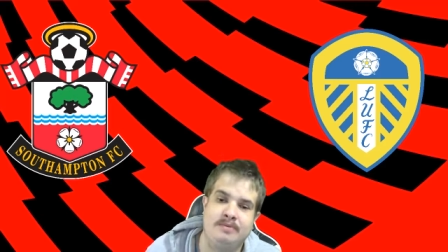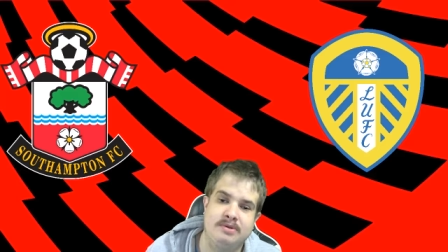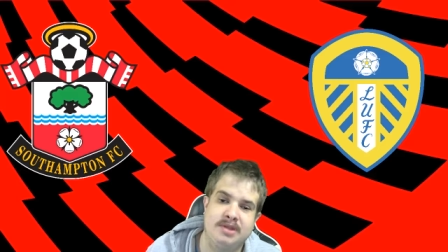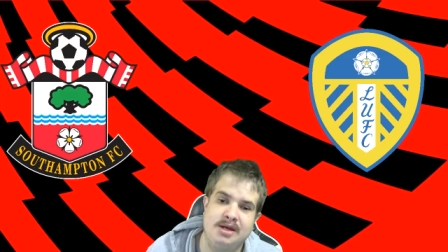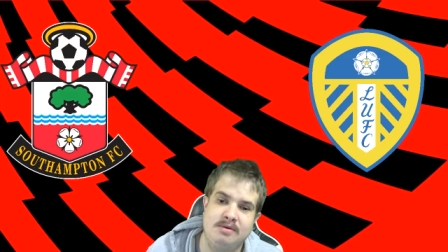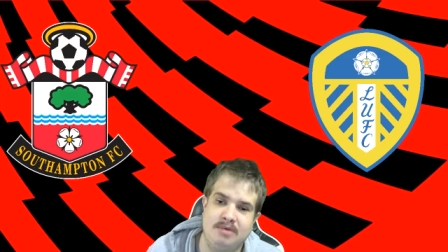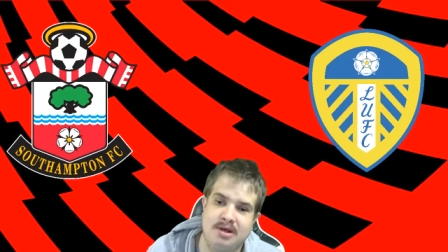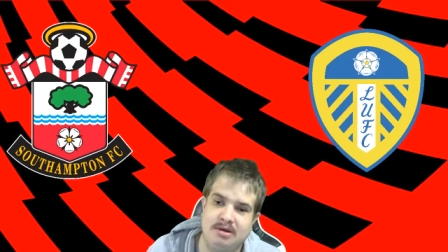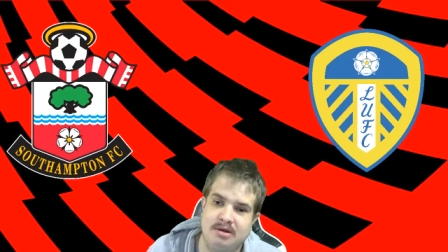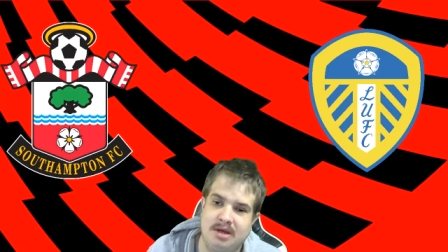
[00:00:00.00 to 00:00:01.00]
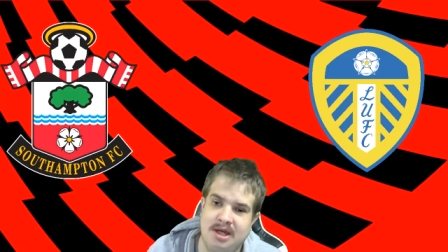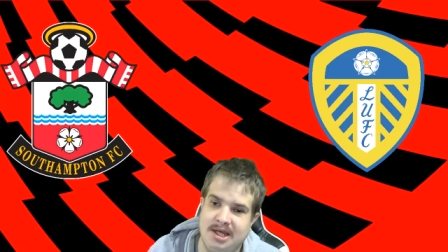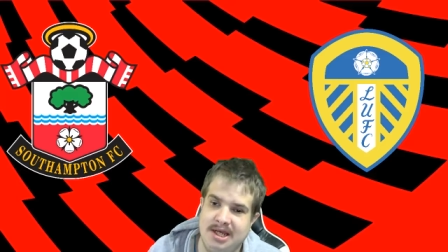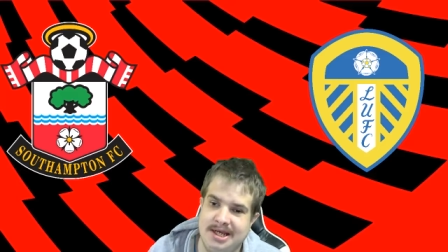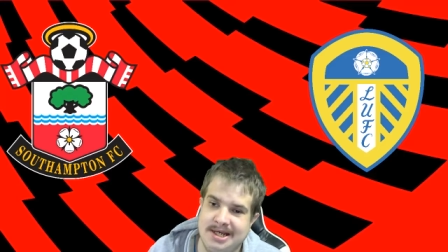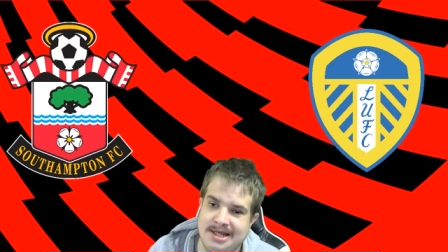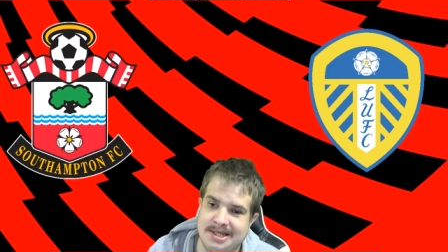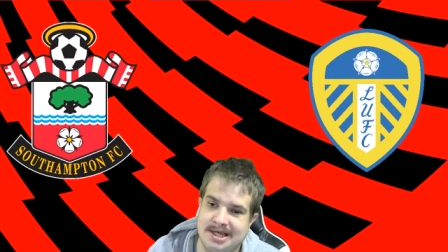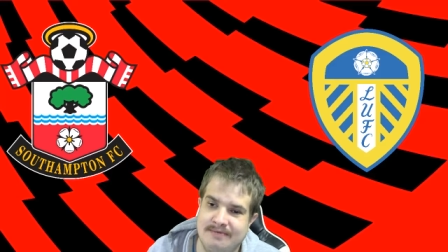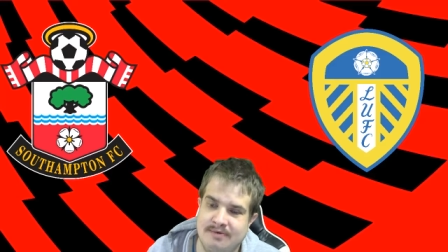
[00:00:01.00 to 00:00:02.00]
Delta uh, Leeds
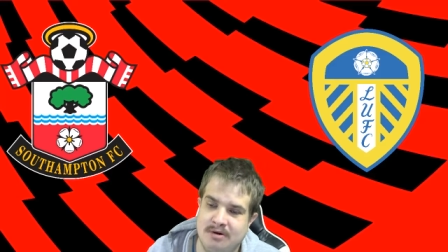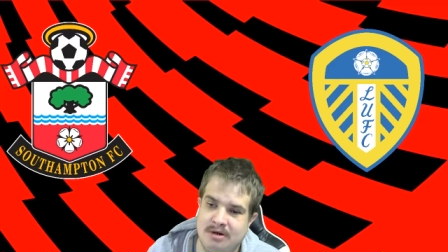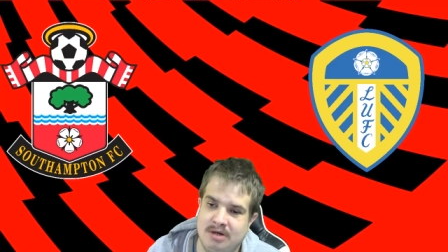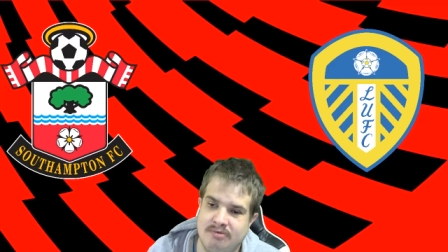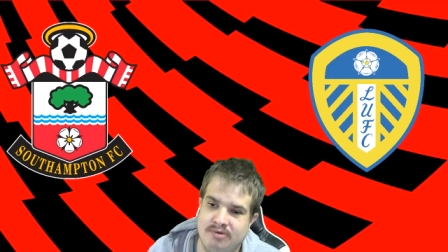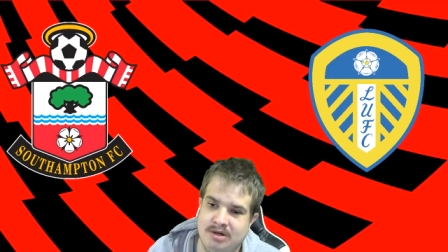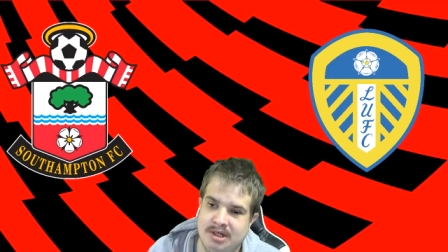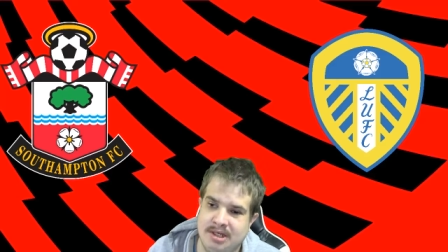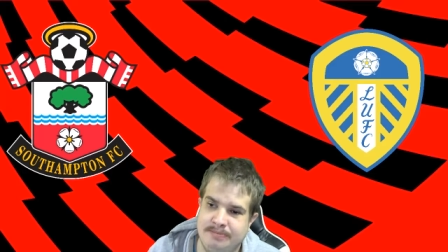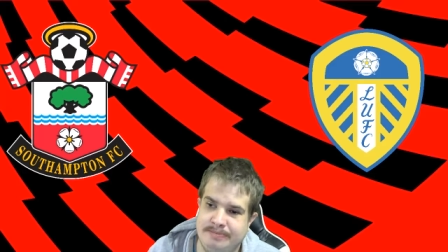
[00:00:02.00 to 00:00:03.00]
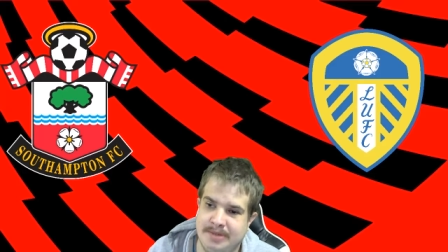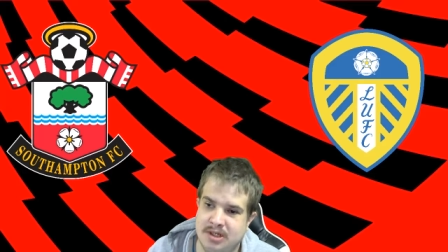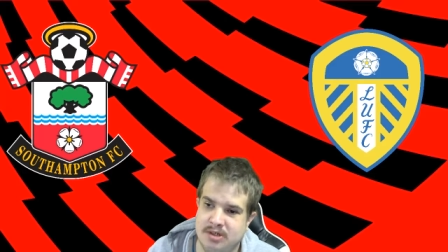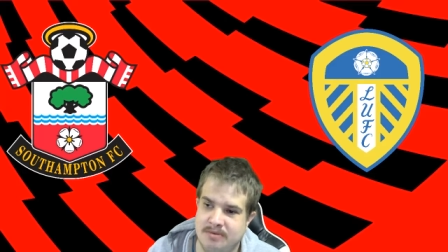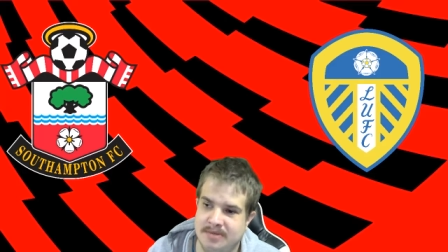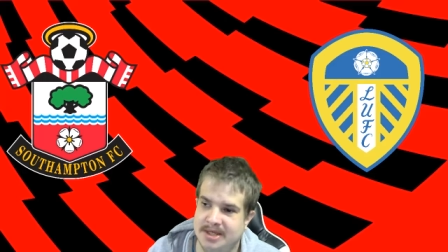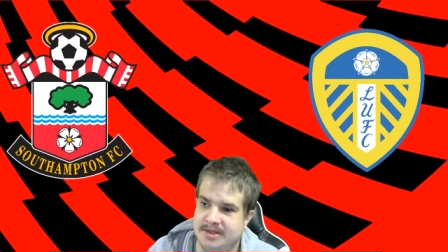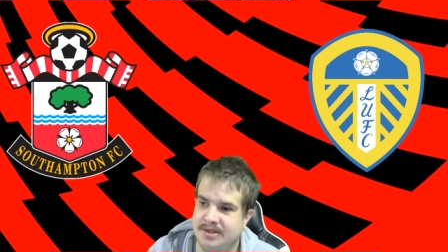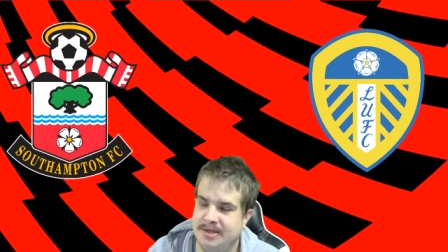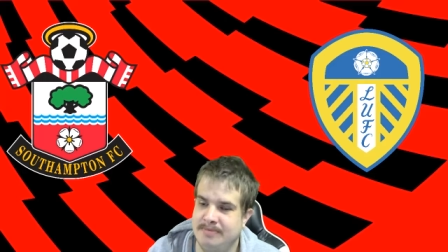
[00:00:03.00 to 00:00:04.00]
have got a really big trip down
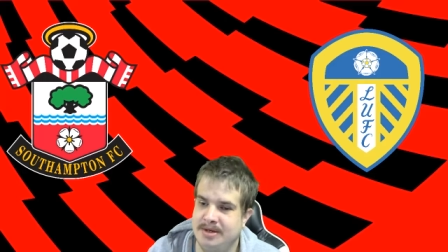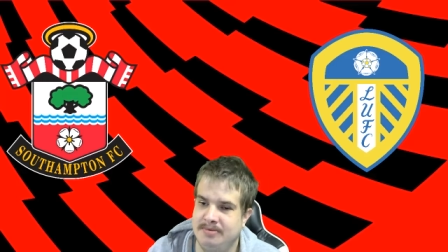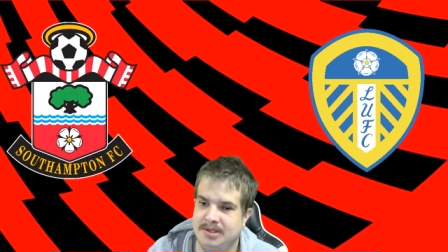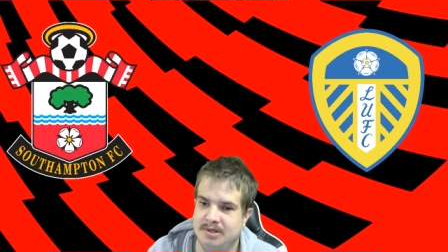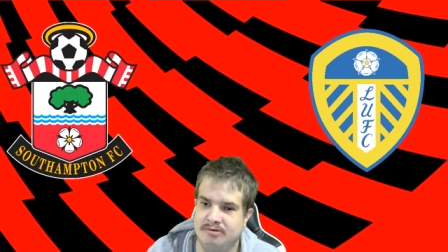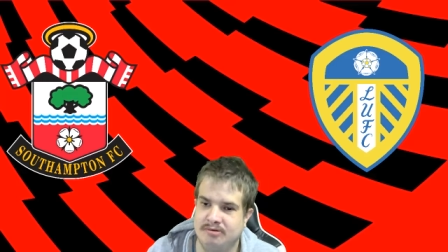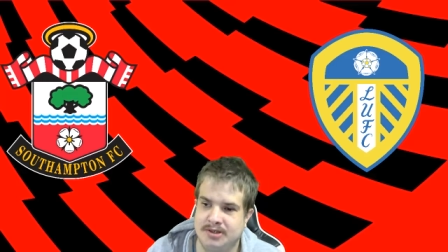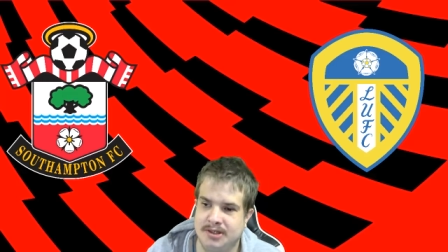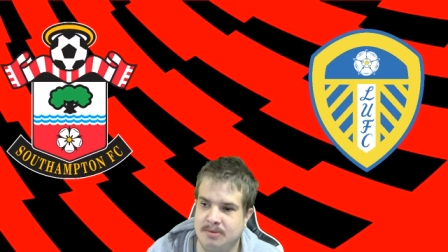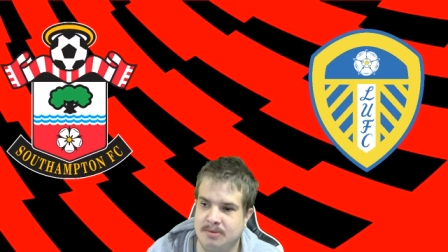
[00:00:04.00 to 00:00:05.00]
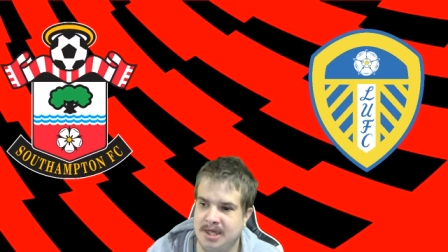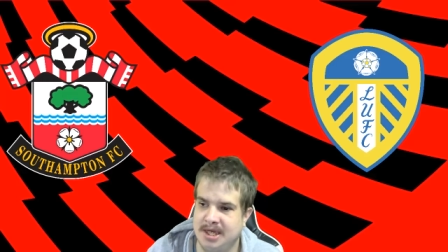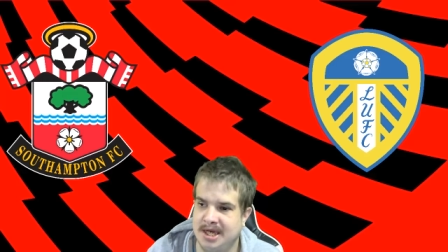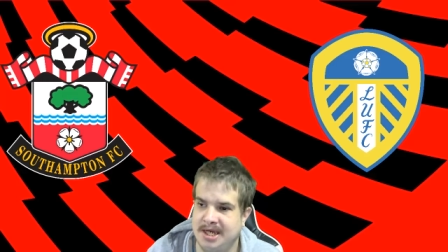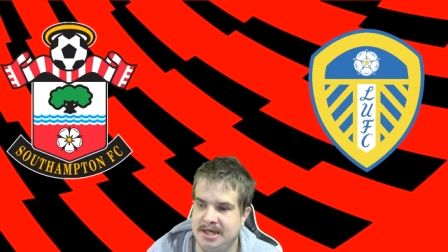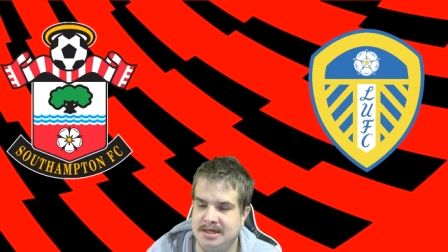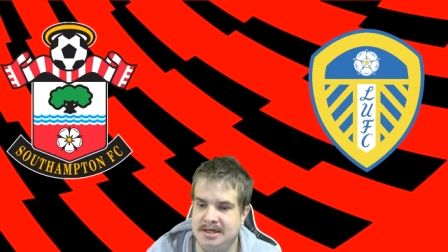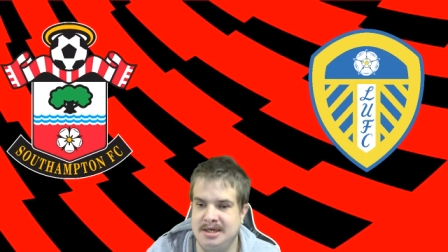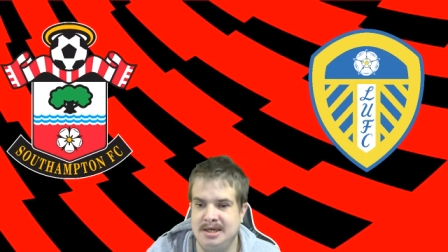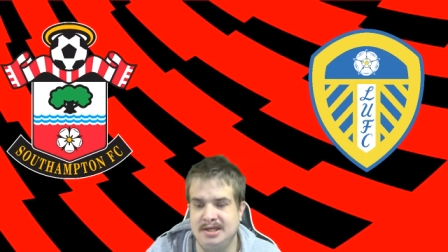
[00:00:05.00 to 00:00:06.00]
to St Mary's across this weekend.
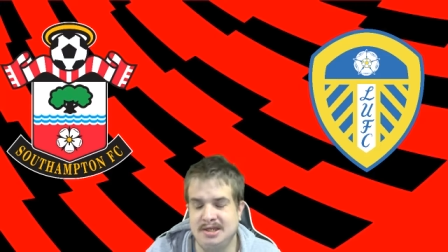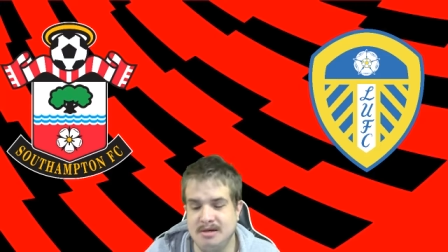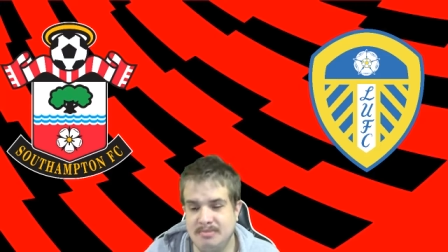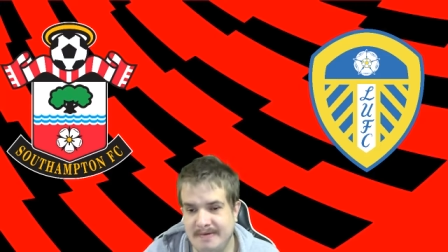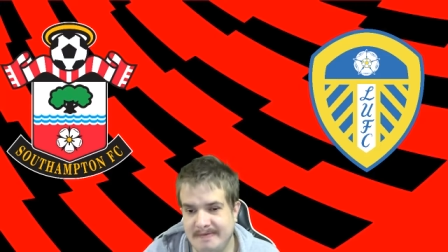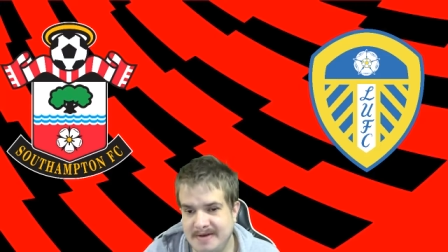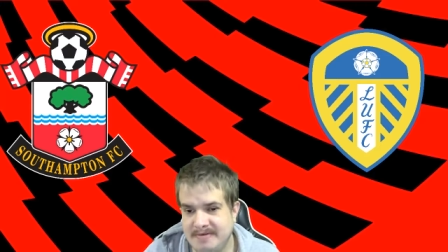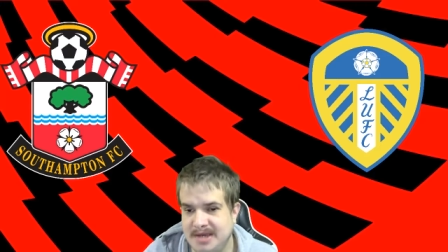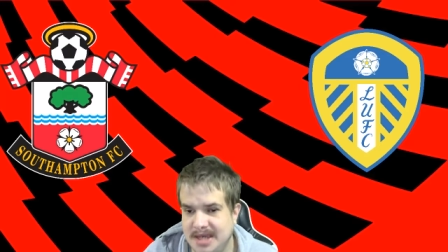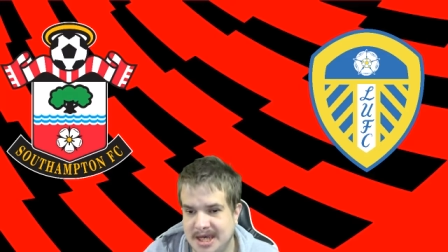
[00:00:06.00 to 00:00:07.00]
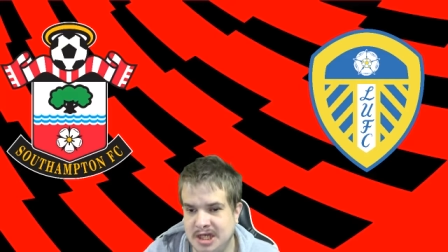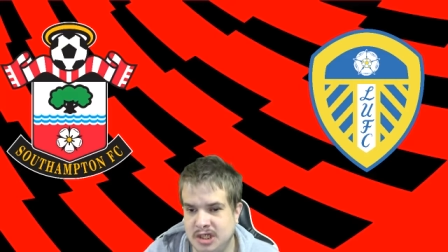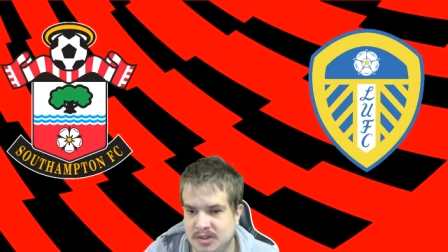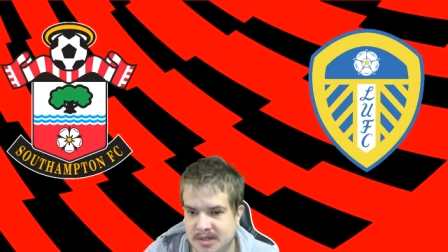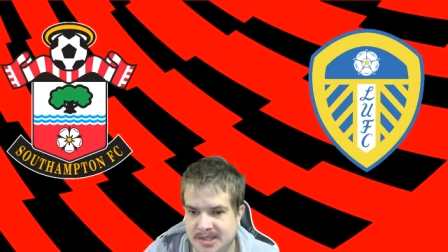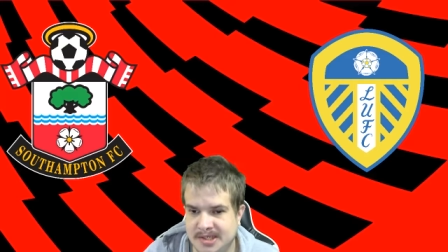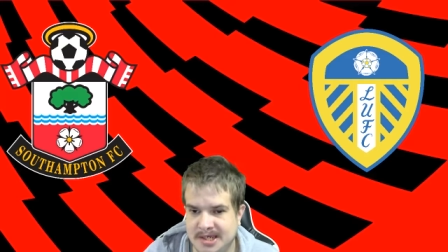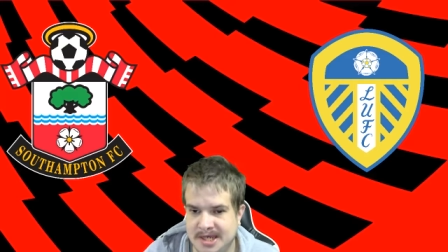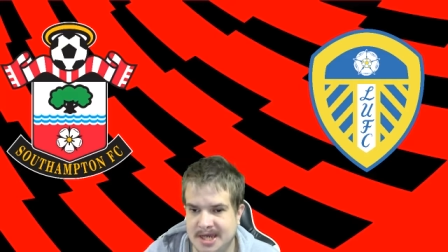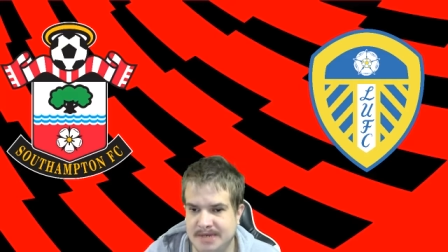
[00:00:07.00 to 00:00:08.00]
It's going to be a very
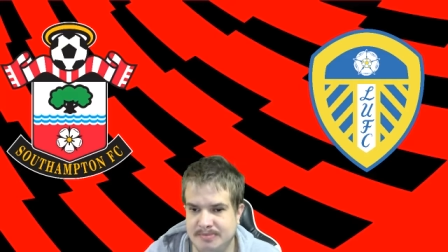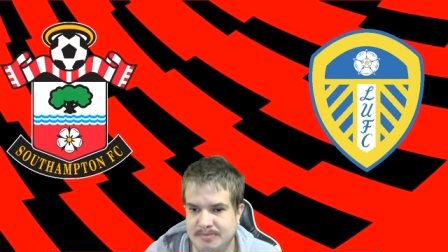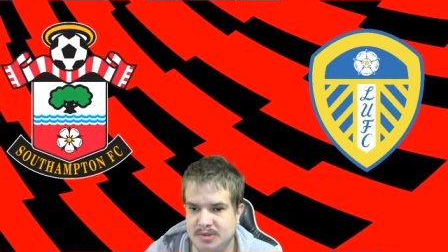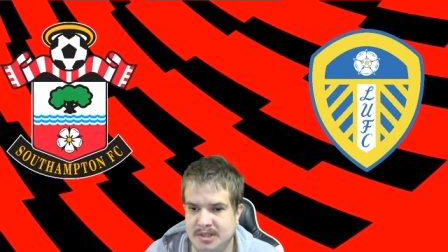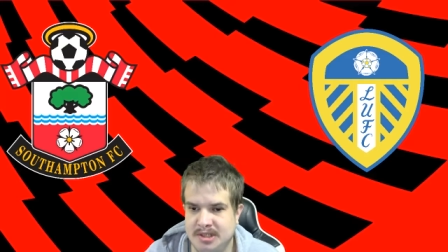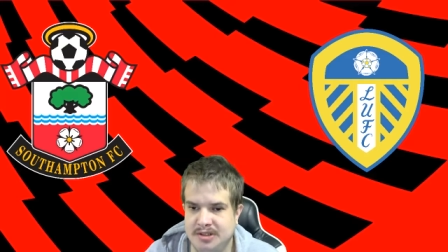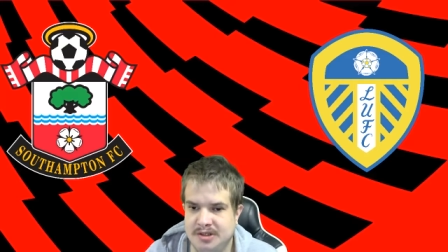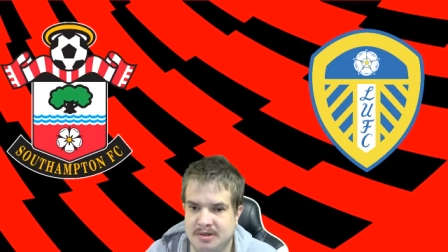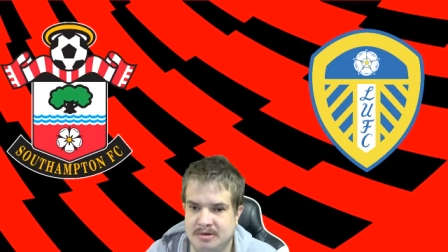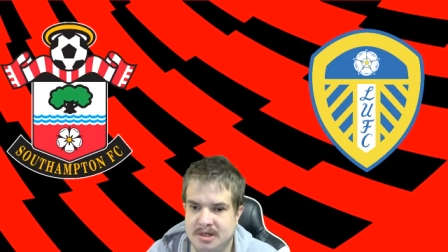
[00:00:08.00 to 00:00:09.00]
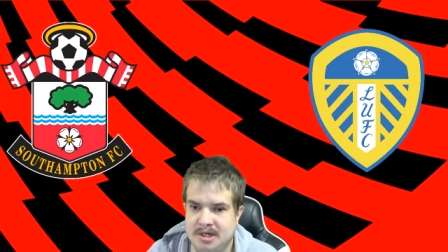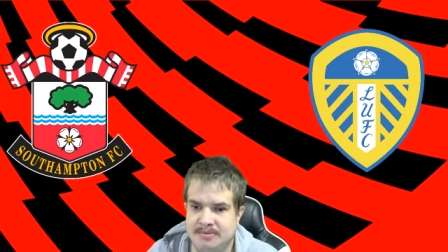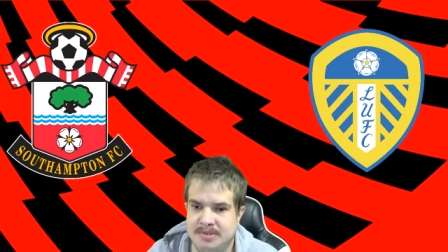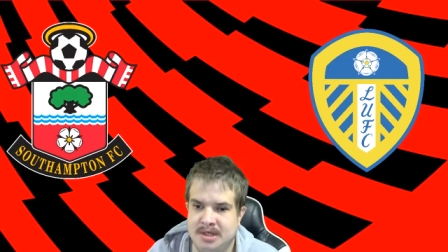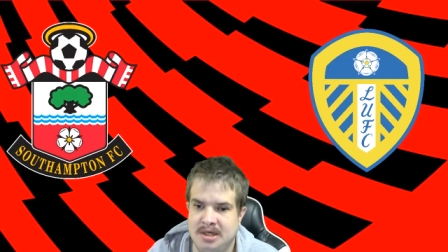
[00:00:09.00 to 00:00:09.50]
interesting game between the two clubs.